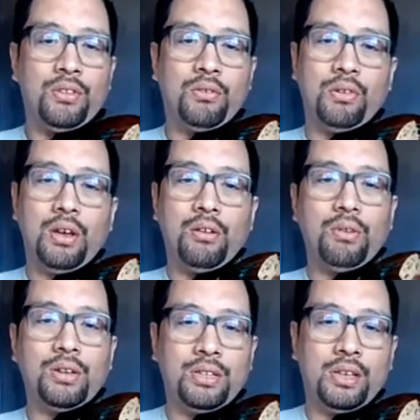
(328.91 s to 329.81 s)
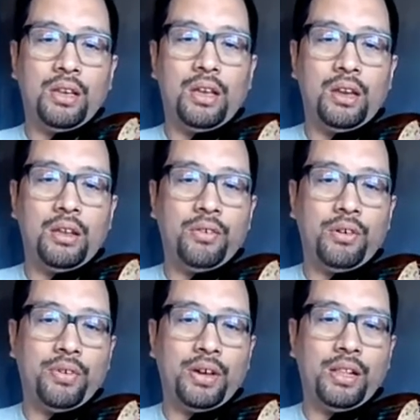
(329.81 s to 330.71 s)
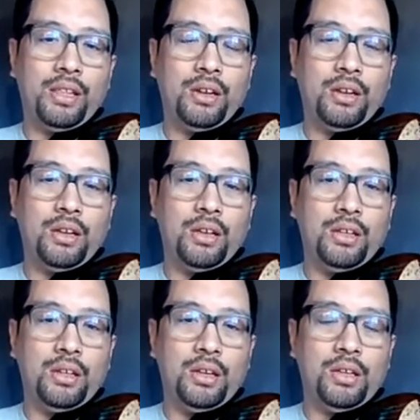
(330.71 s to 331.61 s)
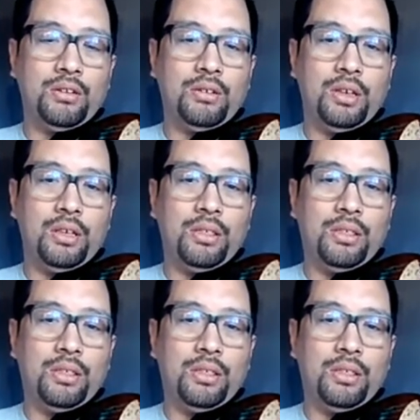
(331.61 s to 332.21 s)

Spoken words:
We're not resting any of our violin underneath.